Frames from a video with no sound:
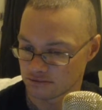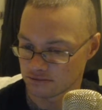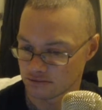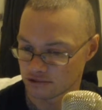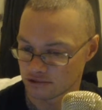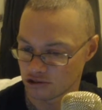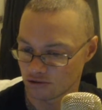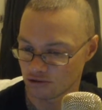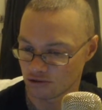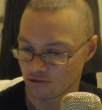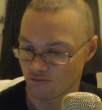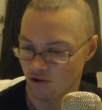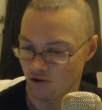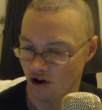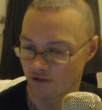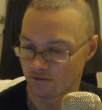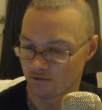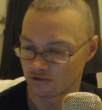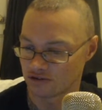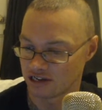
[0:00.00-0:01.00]
Let's go on the
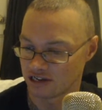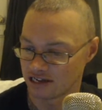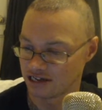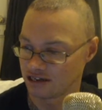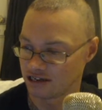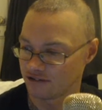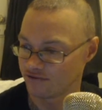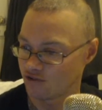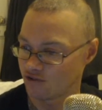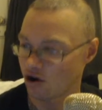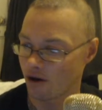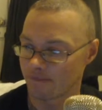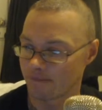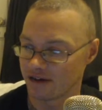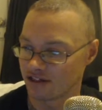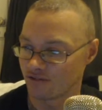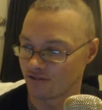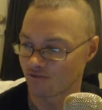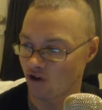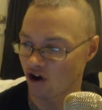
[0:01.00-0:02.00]
Rivals League. You've got to be
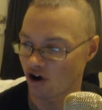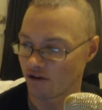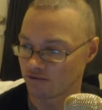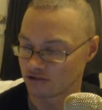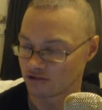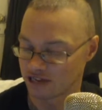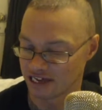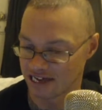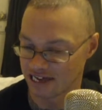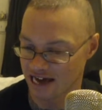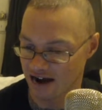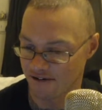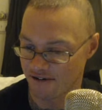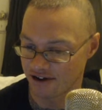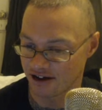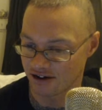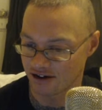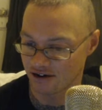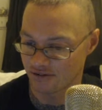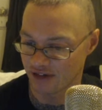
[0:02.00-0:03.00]
in the Rivals League,
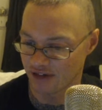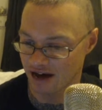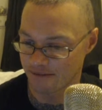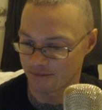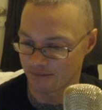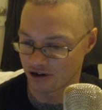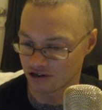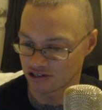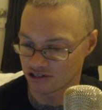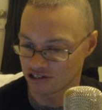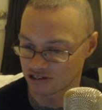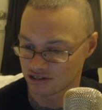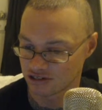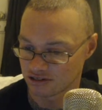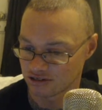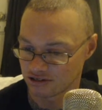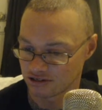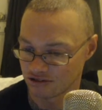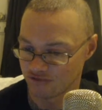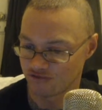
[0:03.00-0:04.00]
Harry. I know that much.
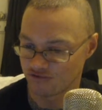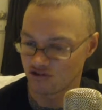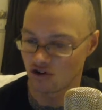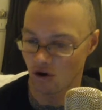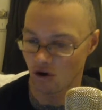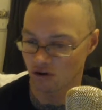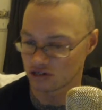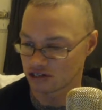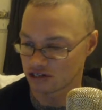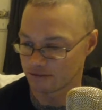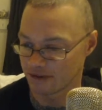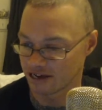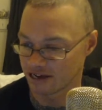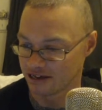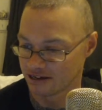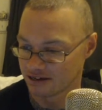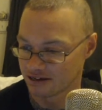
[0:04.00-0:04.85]
You've got to be.